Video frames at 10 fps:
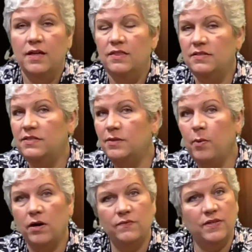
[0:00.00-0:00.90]
this is the
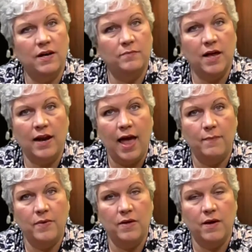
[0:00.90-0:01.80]
part of it that I'm not
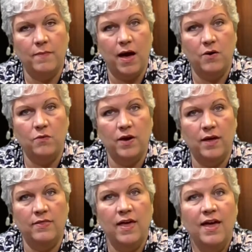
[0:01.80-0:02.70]
happy about
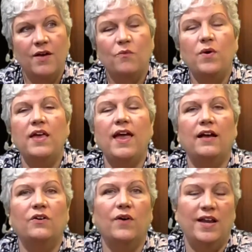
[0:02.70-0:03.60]
with, we
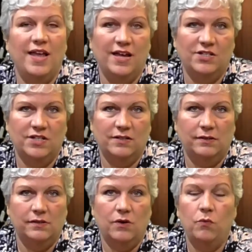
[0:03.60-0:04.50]
get gradations.